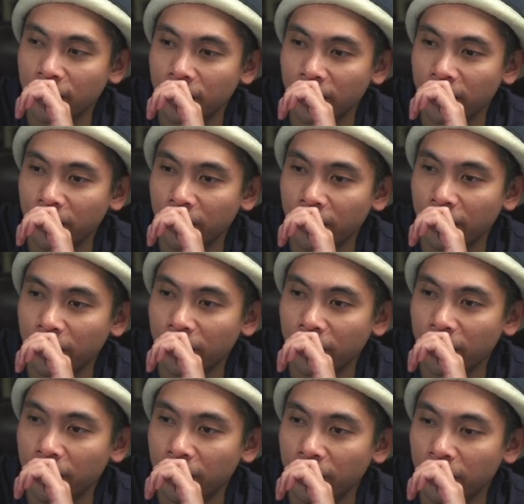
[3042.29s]

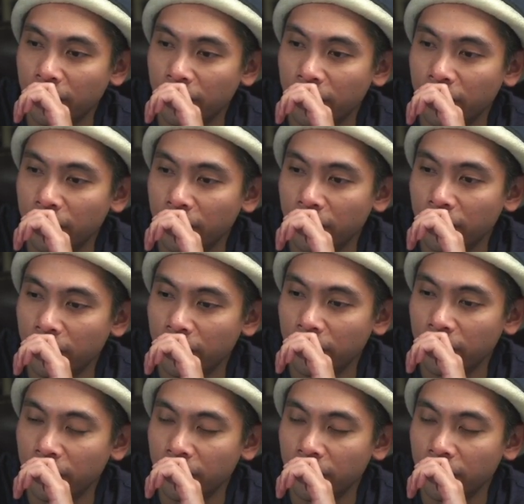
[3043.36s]
[no speech]